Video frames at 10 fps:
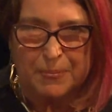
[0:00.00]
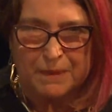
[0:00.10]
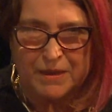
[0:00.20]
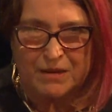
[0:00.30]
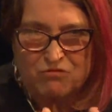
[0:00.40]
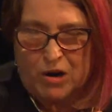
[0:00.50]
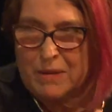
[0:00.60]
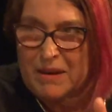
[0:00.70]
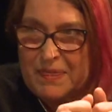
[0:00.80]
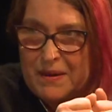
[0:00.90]
think,
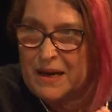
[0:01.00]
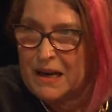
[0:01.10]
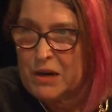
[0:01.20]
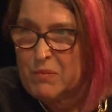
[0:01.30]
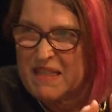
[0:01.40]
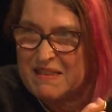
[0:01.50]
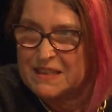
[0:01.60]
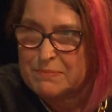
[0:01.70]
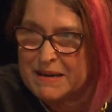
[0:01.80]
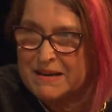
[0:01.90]
right, then I'm going to eat
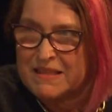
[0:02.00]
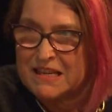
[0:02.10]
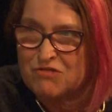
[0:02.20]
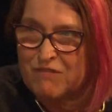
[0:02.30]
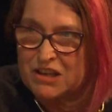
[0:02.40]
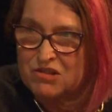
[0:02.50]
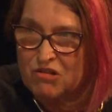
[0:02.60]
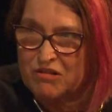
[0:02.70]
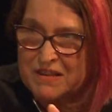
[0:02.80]
this meal in this restaurant,